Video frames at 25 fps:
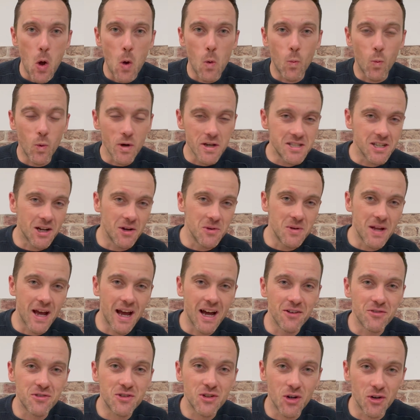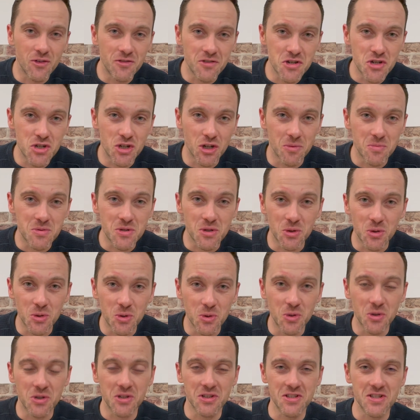we don't have coffee shops or
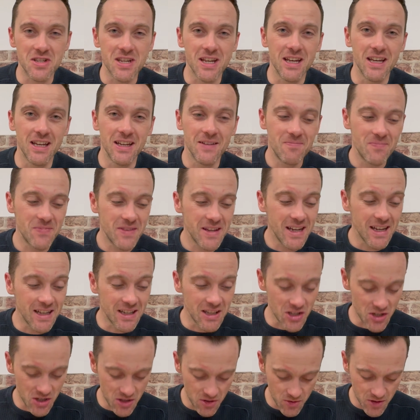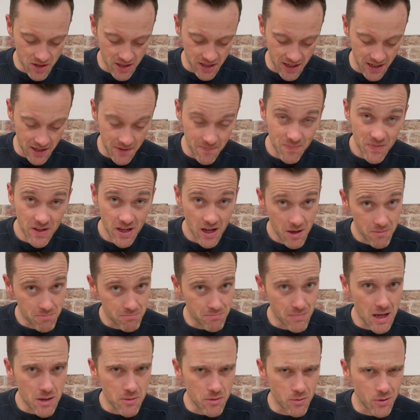hawkers here in the UK.
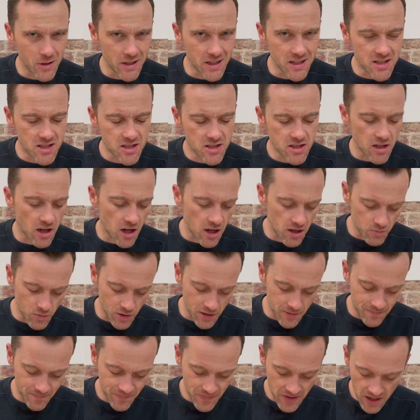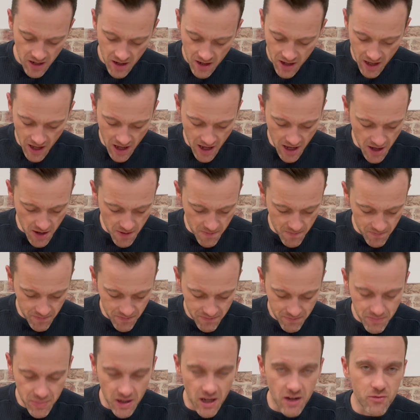Maybe we need to start one.
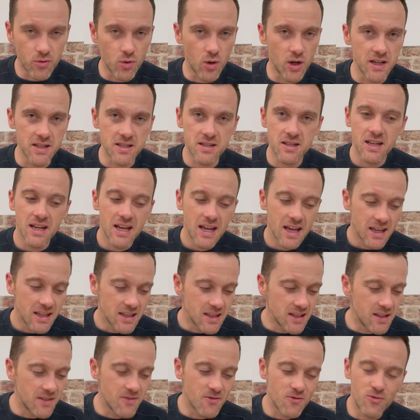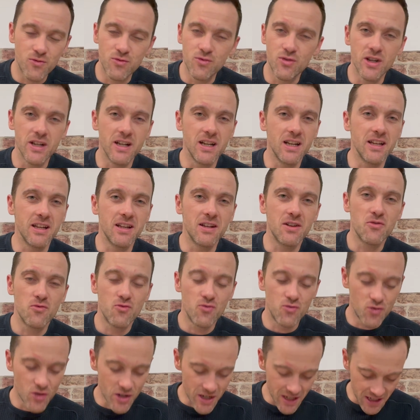But otherwise, really,
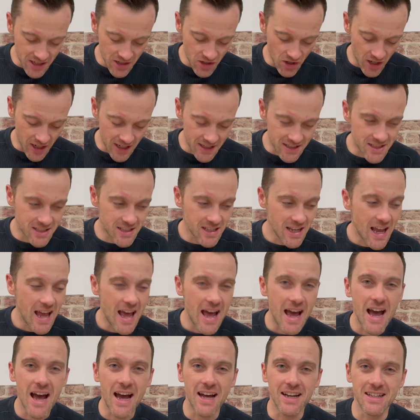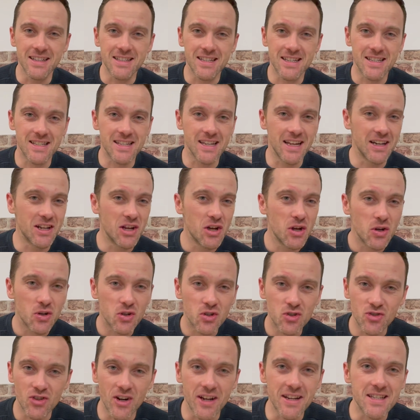really nice. And as I said,
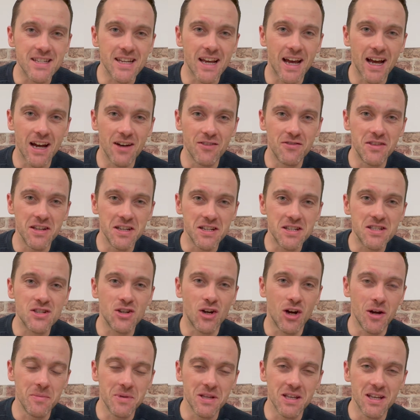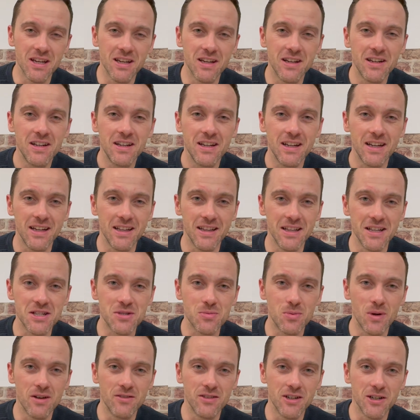great to have this time of year in this
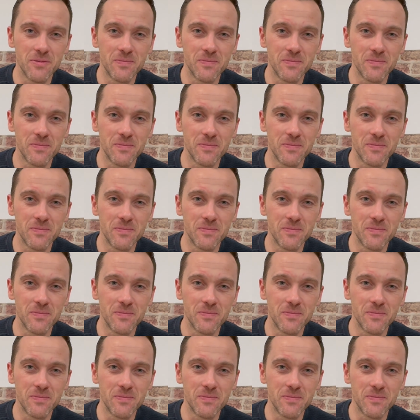weather.